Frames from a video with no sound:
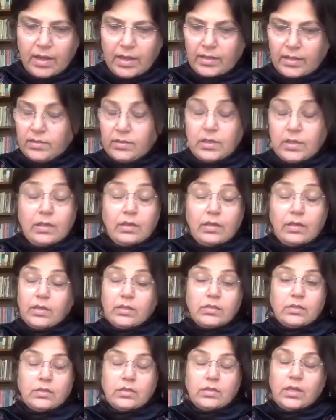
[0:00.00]
I think
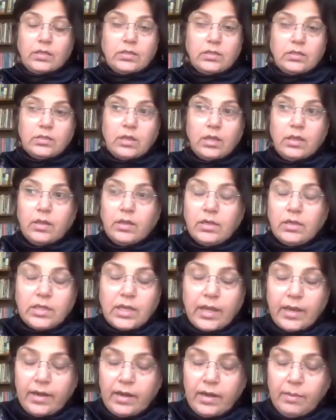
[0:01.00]
it's
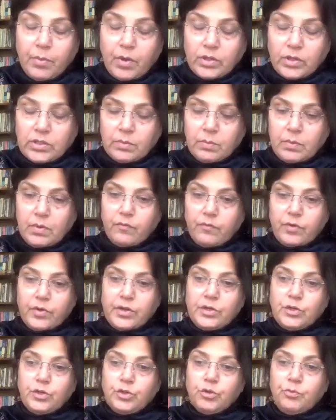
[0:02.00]
entirely possible for
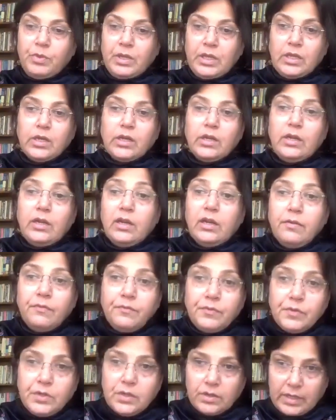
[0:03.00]
it to be a
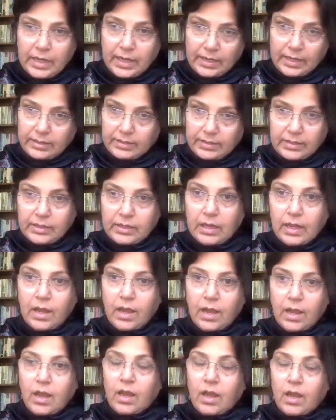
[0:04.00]
lived reality.
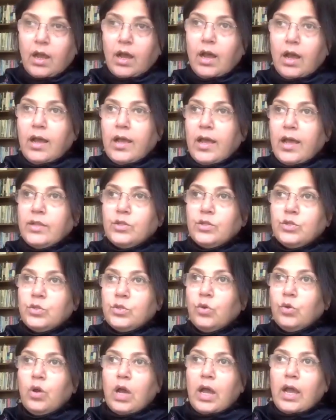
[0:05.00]
And
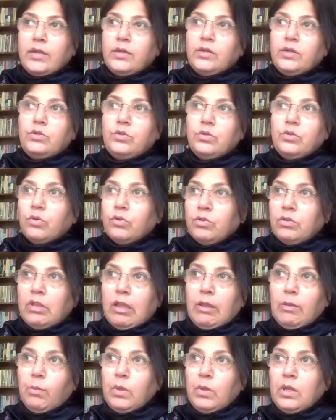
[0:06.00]
so I don't
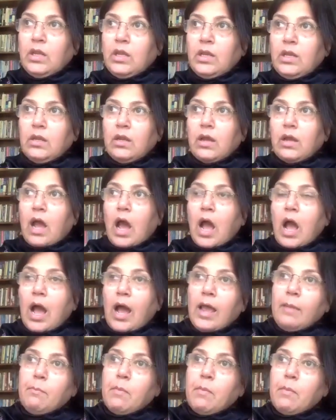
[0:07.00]
think we need
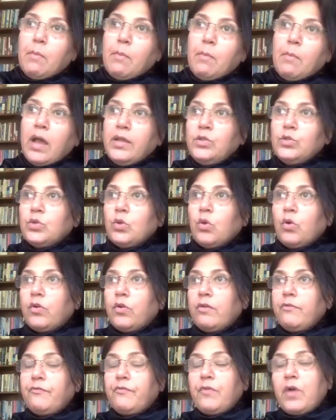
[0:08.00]
high
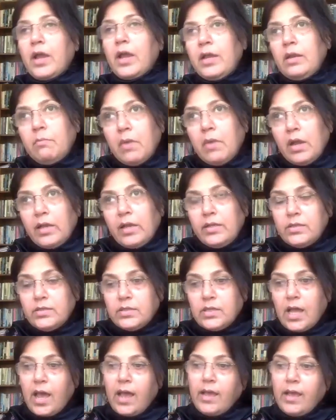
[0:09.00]
minds or refined
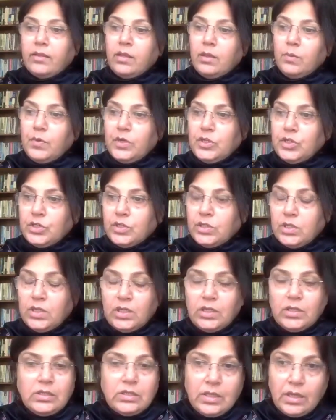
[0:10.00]
minds. I think we
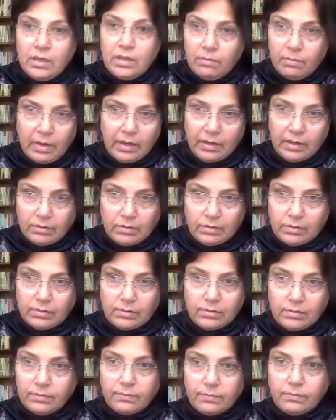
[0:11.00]
just need sane
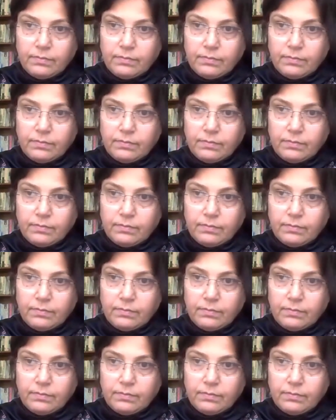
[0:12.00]
minds.